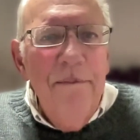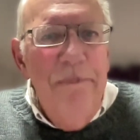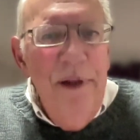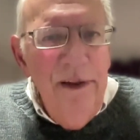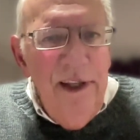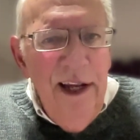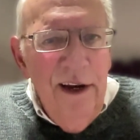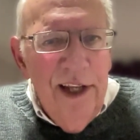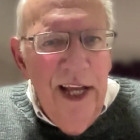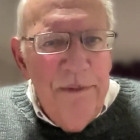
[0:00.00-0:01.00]
building
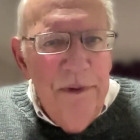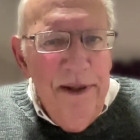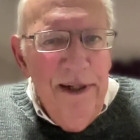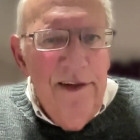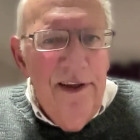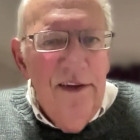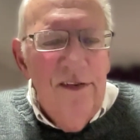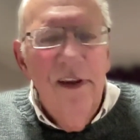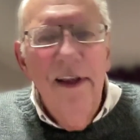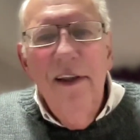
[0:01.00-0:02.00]
our
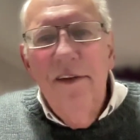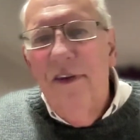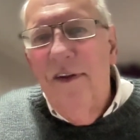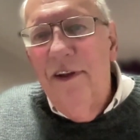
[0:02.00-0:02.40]
capabilities so